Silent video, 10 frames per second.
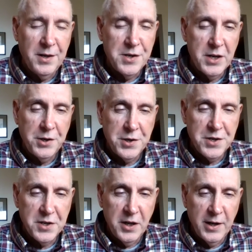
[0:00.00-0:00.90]
and
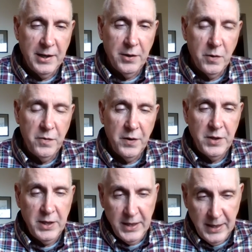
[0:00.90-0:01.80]
sections 9 through
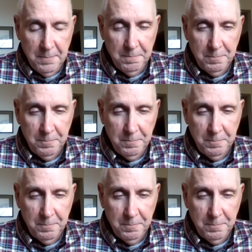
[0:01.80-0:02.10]
15.